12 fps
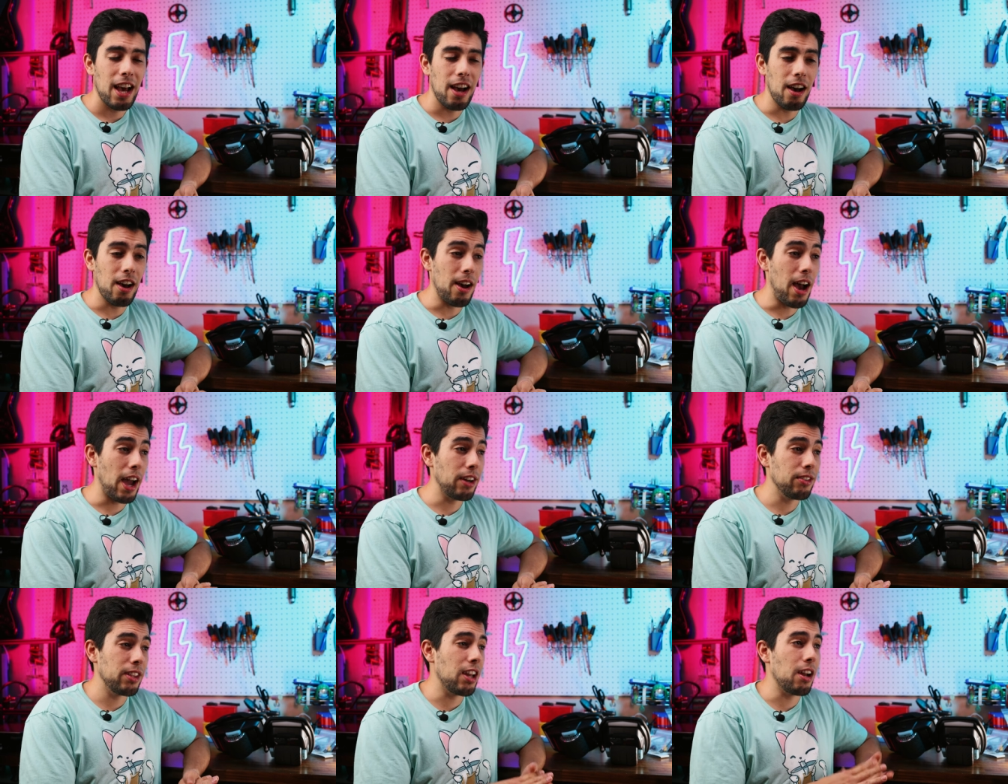Uh, I
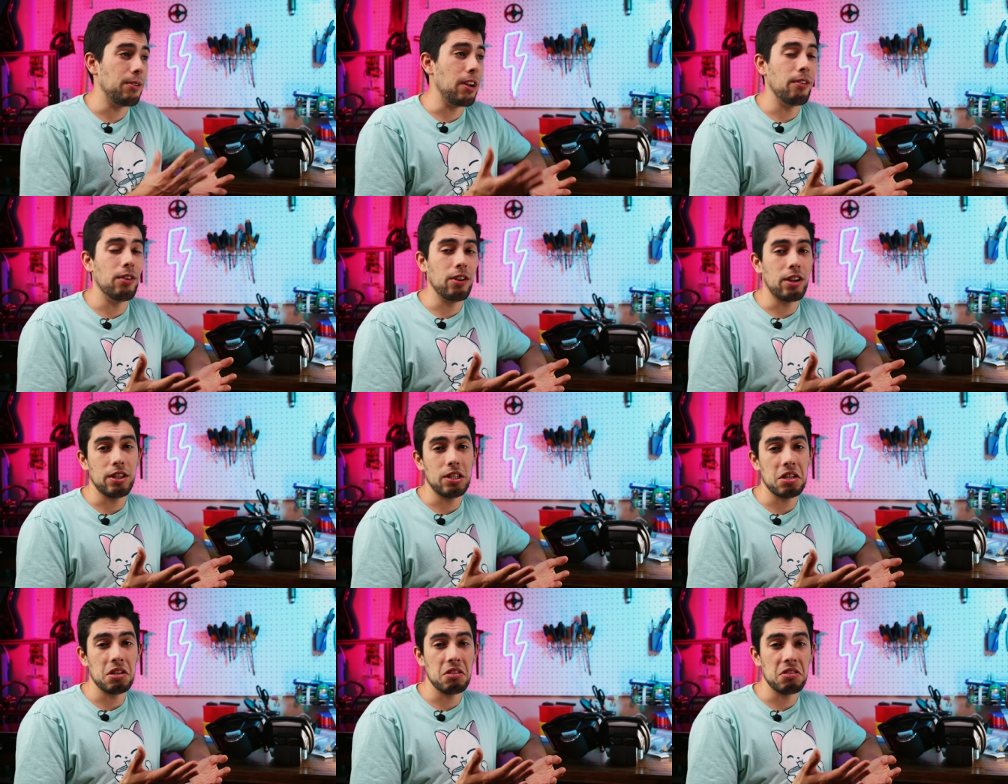don't think I would ever
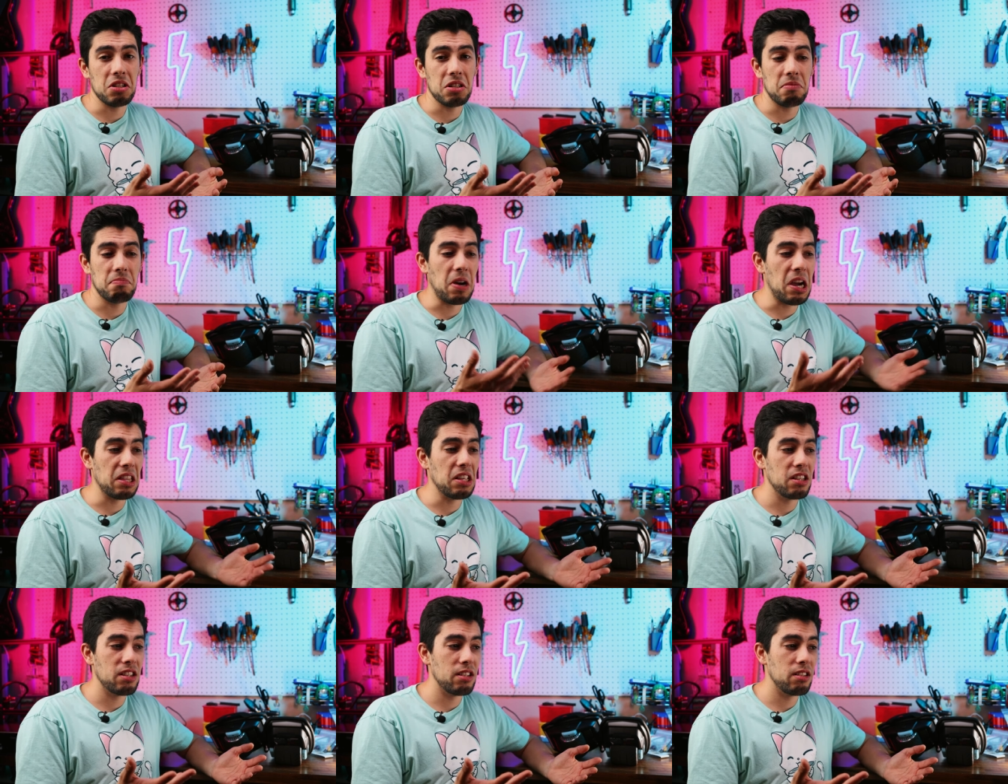consider just buying
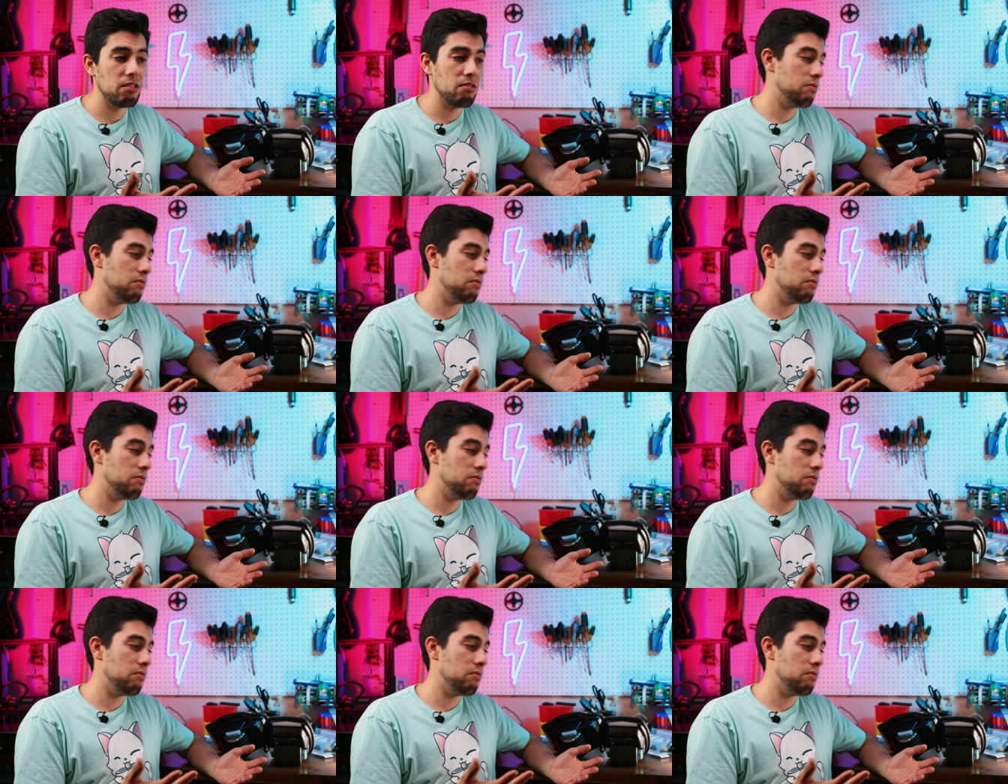this